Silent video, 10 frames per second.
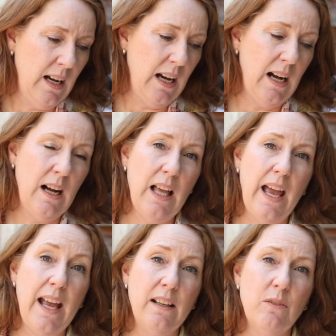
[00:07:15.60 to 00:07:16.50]

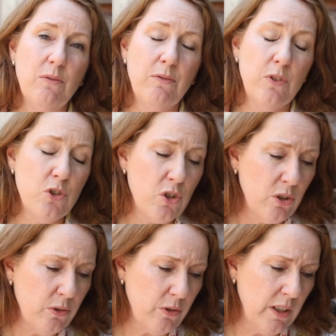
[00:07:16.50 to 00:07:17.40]
And for
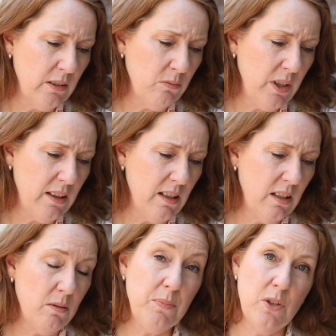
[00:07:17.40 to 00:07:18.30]
children with
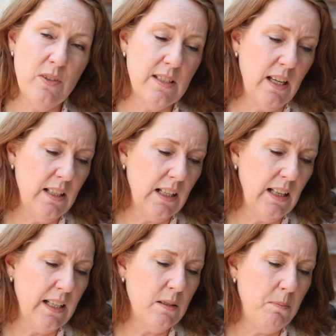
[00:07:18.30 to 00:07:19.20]
an abuse and
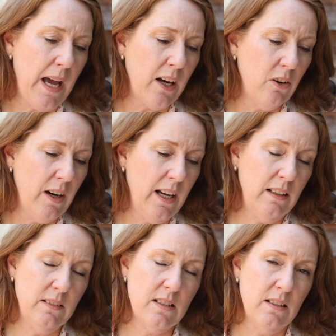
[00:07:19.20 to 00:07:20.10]
neglect
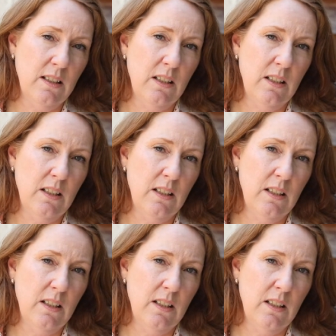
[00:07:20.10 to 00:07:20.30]
background,